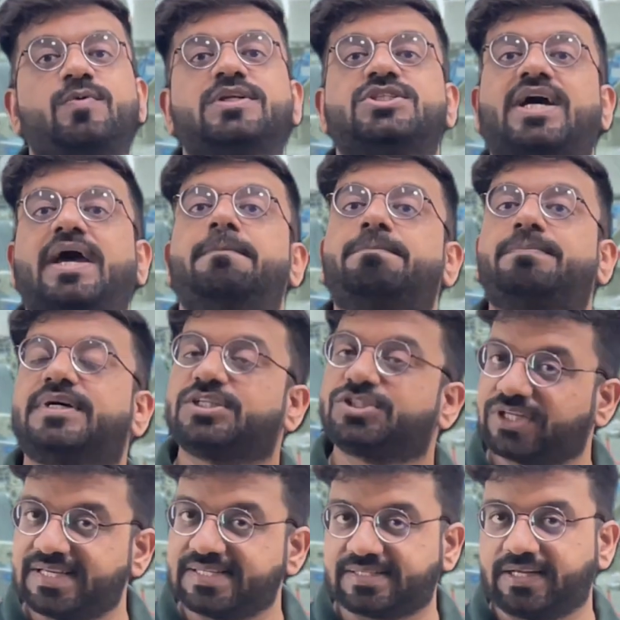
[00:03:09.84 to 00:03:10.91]
which I am
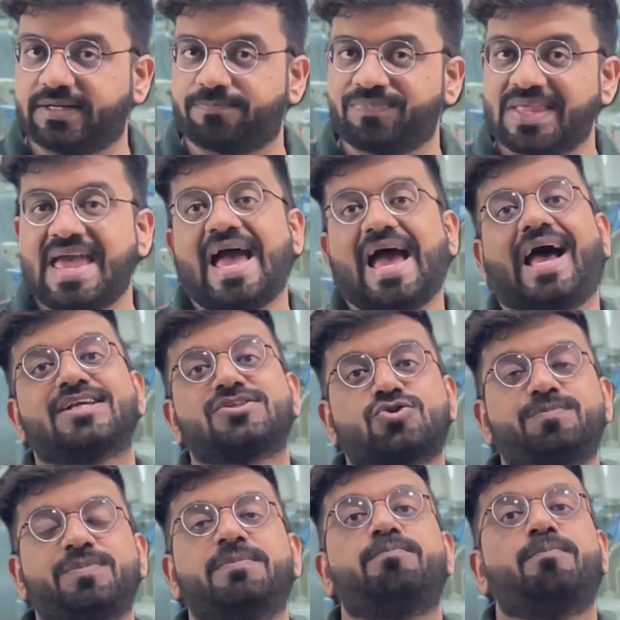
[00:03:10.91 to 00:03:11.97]
purchasing has to
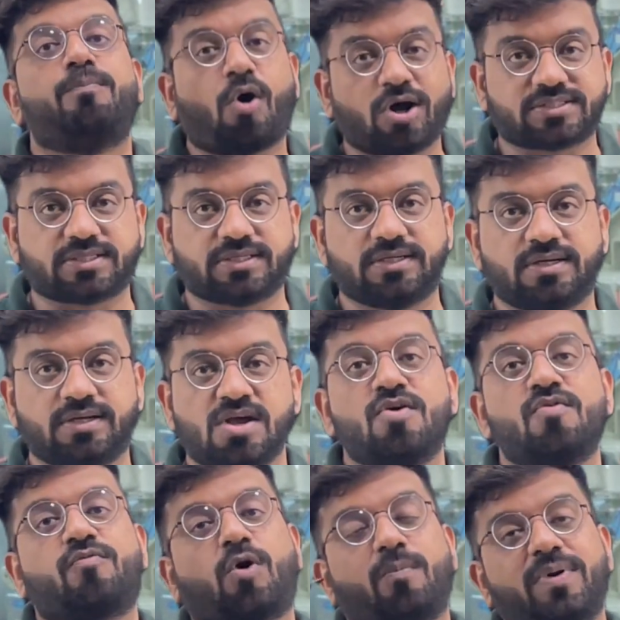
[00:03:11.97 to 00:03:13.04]
be bought
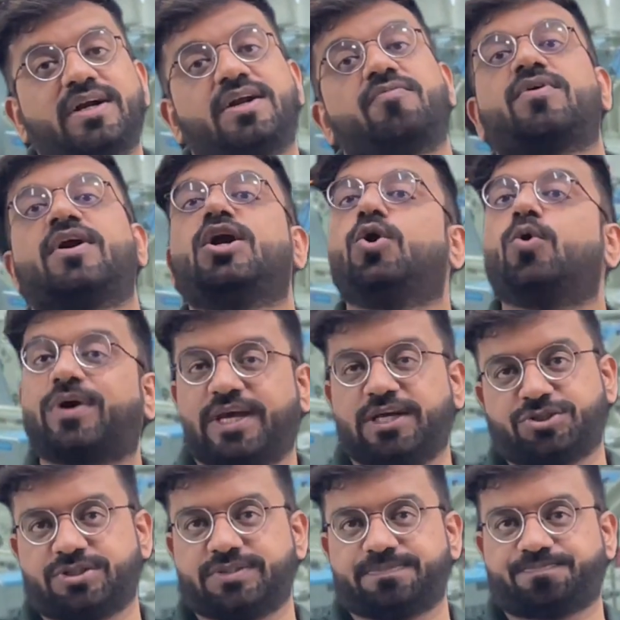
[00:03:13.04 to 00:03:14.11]
from a different
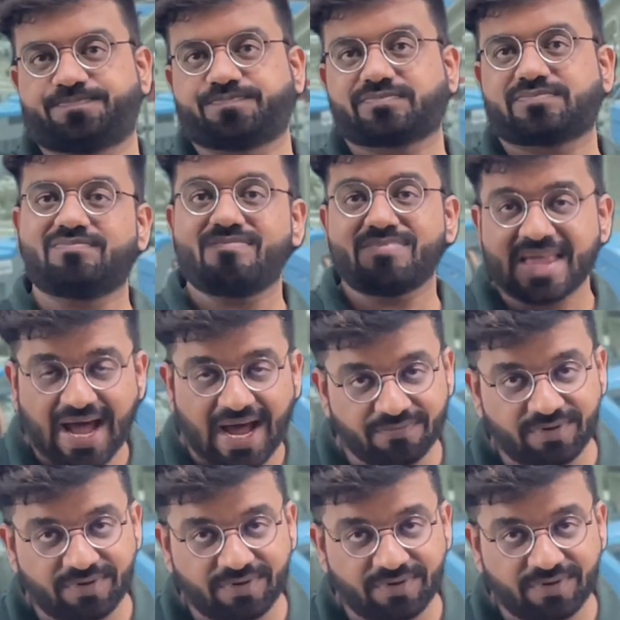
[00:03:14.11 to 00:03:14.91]
location. I